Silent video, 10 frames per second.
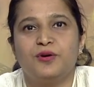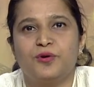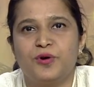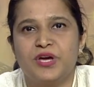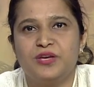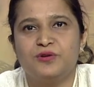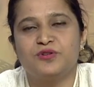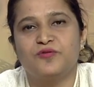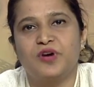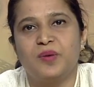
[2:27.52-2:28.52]
Growing
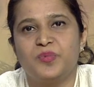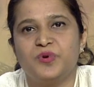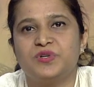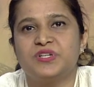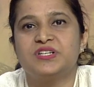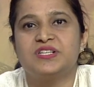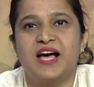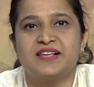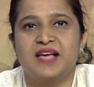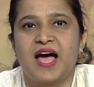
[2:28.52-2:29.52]
use of computers
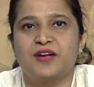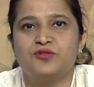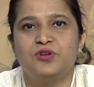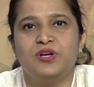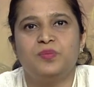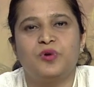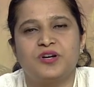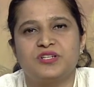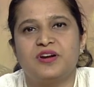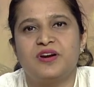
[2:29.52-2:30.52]
has actually
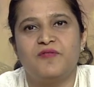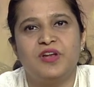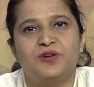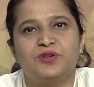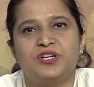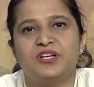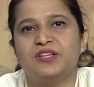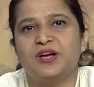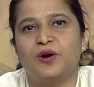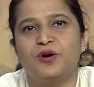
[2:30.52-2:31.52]
brought a revolution
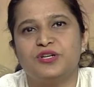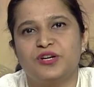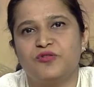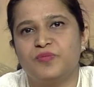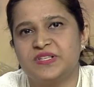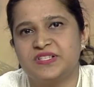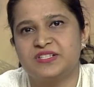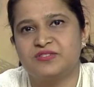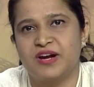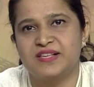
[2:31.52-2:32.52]
in the counting of
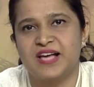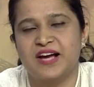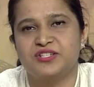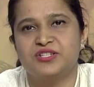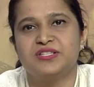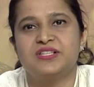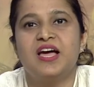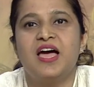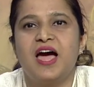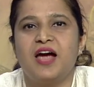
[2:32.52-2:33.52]
business transactions
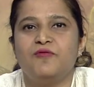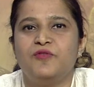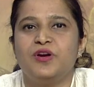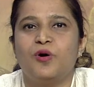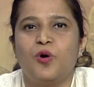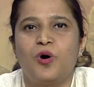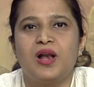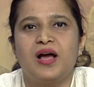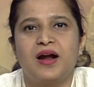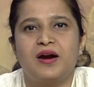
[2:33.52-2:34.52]
and we
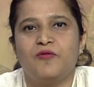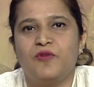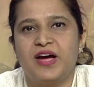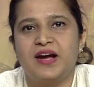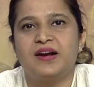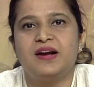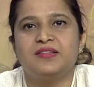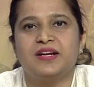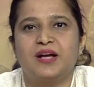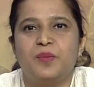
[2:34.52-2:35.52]
all are aware
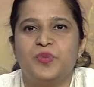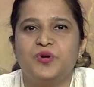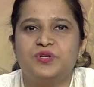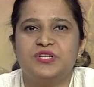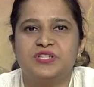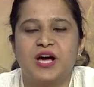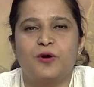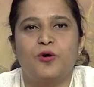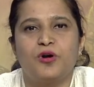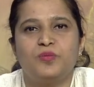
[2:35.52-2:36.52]
that computers
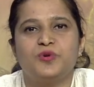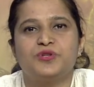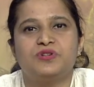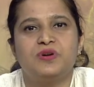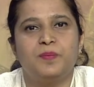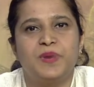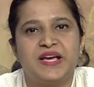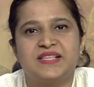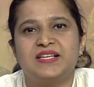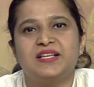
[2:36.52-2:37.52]
are almost
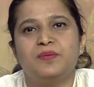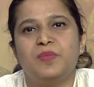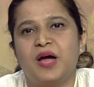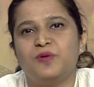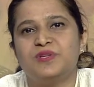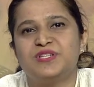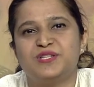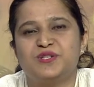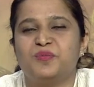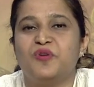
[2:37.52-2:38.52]
replacing the manual
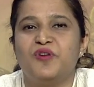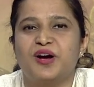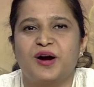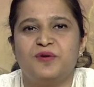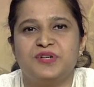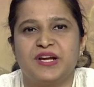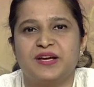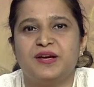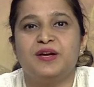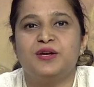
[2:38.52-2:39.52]
system of
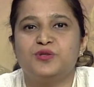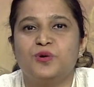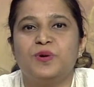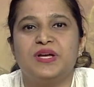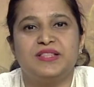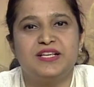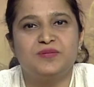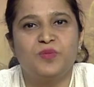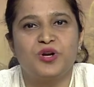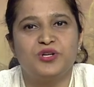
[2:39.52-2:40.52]
accounting. So in
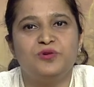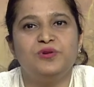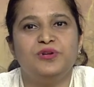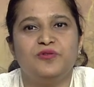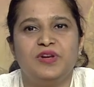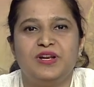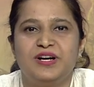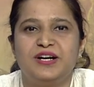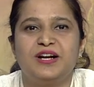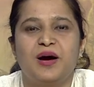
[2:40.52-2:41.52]
this module, you will
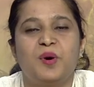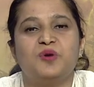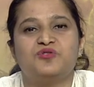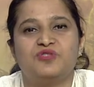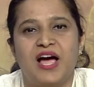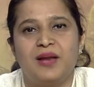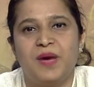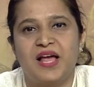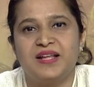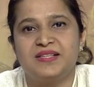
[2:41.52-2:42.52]
learn about trial
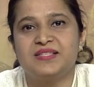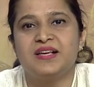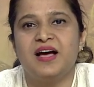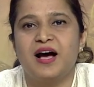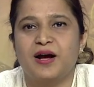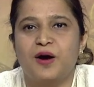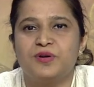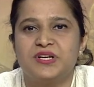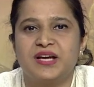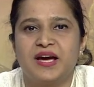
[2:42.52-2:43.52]
balance,
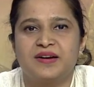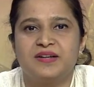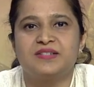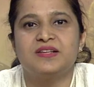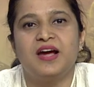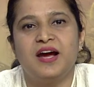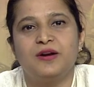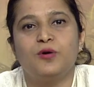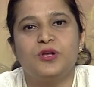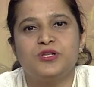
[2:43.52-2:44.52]
accounting errors
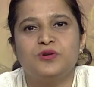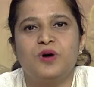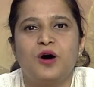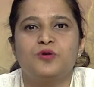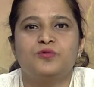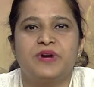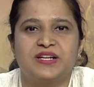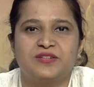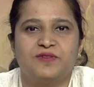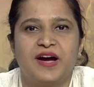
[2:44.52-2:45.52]
and also how to
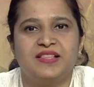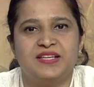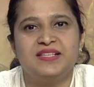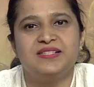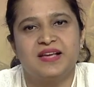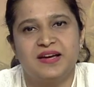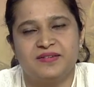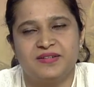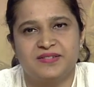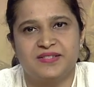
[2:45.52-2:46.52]
rectify these
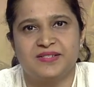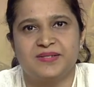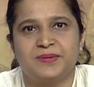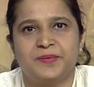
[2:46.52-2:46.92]
errors.